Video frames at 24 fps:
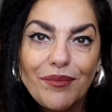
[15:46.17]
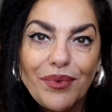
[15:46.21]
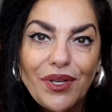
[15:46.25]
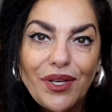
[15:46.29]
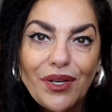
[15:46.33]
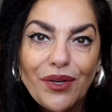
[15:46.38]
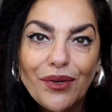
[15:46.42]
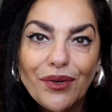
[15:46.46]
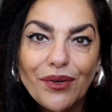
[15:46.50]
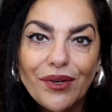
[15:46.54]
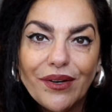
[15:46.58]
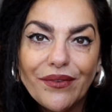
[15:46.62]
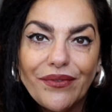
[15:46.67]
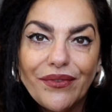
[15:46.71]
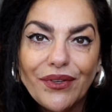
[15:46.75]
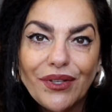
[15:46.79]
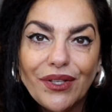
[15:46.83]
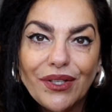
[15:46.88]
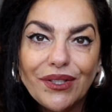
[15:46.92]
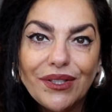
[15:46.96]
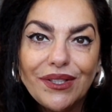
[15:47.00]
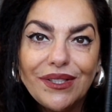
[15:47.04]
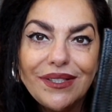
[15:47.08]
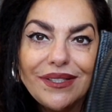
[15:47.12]

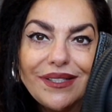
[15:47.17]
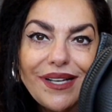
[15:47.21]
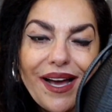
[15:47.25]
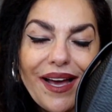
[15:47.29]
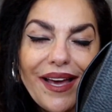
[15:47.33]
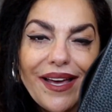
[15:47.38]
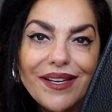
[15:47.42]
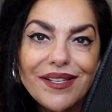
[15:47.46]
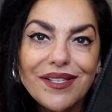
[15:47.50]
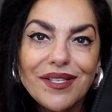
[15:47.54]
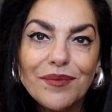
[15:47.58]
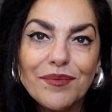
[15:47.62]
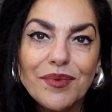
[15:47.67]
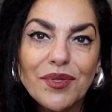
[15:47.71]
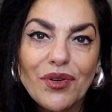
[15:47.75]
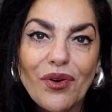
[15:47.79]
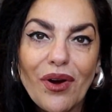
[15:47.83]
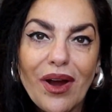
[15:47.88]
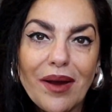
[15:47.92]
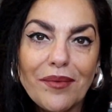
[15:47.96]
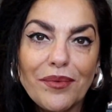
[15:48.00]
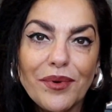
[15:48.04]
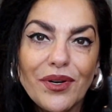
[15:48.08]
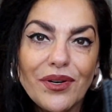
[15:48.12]
Beautiful. I have a
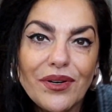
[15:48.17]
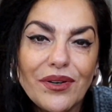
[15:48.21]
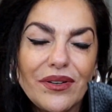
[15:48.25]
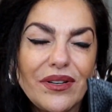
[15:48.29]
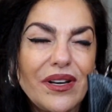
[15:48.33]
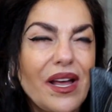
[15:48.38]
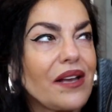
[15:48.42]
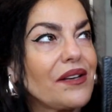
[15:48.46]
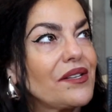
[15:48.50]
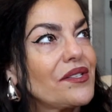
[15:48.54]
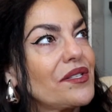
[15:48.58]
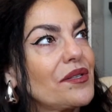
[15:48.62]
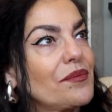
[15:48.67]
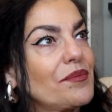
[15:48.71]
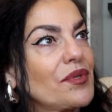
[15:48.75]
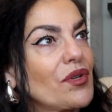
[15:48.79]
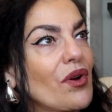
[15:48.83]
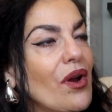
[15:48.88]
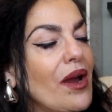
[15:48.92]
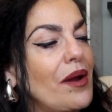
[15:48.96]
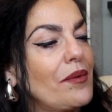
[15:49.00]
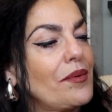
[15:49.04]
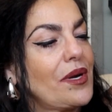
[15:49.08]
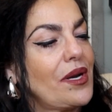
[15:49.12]
subscriber, not a
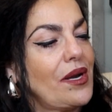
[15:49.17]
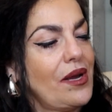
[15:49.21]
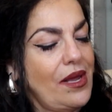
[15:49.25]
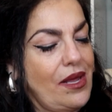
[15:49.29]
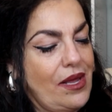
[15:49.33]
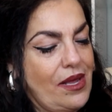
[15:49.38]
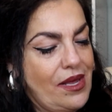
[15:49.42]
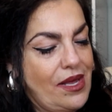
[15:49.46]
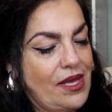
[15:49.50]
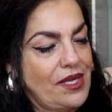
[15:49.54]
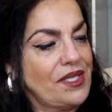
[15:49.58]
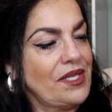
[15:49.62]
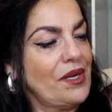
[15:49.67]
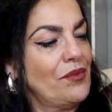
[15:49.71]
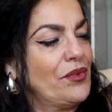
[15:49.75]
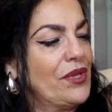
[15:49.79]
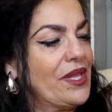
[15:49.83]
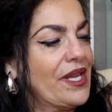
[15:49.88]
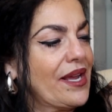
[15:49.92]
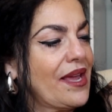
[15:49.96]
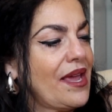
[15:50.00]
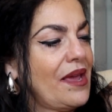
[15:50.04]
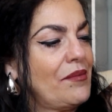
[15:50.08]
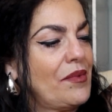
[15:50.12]
subscriber,
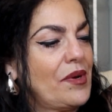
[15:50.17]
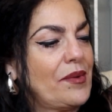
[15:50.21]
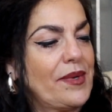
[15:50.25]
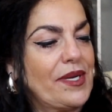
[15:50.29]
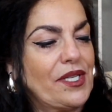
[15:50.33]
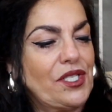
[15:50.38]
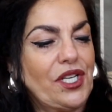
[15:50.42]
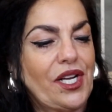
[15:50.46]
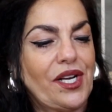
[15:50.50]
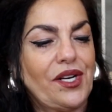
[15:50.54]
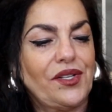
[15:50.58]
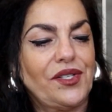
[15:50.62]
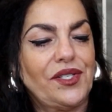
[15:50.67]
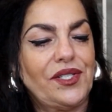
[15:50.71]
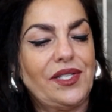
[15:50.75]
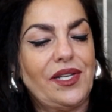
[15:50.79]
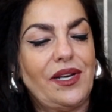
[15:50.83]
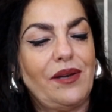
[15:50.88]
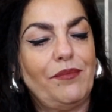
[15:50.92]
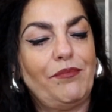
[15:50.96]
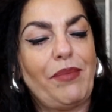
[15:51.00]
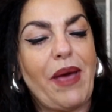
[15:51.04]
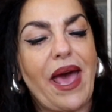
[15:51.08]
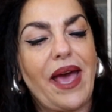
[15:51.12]
someone that came on my channel and
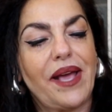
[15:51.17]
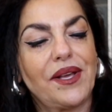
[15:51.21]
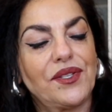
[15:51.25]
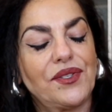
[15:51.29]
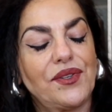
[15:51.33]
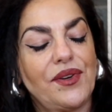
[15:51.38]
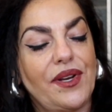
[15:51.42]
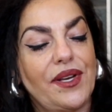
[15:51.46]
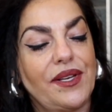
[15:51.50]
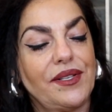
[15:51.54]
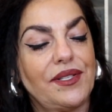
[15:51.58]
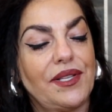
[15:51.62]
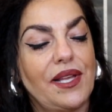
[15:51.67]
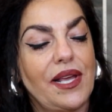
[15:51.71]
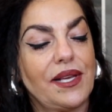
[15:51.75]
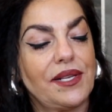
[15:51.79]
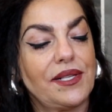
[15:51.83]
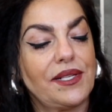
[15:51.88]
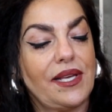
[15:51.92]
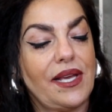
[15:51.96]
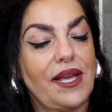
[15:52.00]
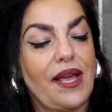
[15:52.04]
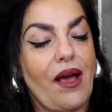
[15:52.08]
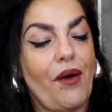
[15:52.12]
said bags are not
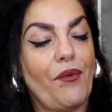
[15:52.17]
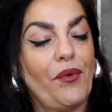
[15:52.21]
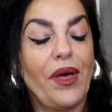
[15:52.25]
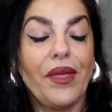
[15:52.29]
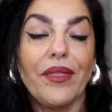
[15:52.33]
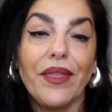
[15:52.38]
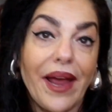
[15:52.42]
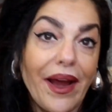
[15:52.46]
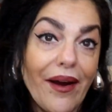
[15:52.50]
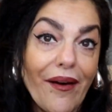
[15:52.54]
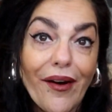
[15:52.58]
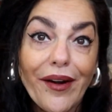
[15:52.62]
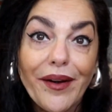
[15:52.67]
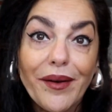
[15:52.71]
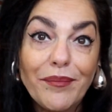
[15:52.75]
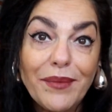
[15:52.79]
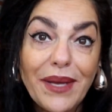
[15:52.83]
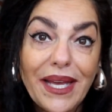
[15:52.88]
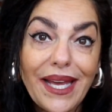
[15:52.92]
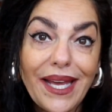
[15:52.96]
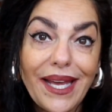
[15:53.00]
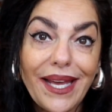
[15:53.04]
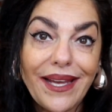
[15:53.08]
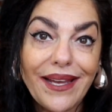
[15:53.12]
sexy. Well, they are to
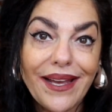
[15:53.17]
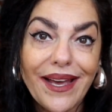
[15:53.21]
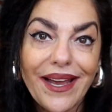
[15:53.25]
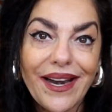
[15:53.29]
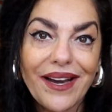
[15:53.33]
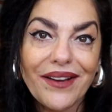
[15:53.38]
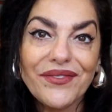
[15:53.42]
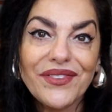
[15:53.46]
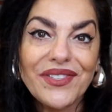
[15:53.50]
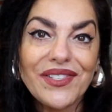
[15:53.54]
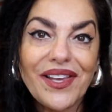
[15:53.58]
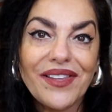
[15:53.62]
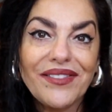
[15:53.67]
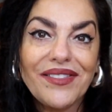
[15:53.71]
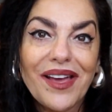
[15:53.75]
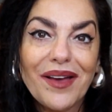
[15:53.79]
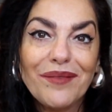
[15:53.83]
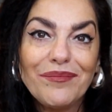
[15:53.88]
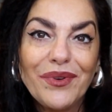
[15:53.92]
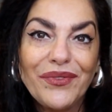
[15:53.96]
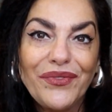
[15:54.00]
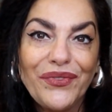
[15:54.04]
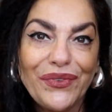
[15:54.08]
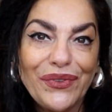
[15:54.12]
me, and I've said
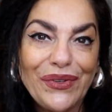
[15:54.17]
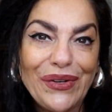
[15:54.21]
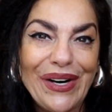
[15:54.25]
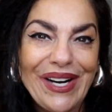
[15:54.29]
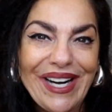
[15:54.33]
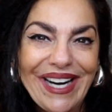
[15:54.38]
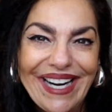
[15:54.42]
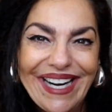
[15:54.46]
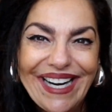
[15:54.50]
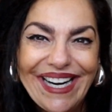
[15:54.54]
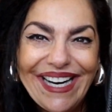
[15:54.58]
that before.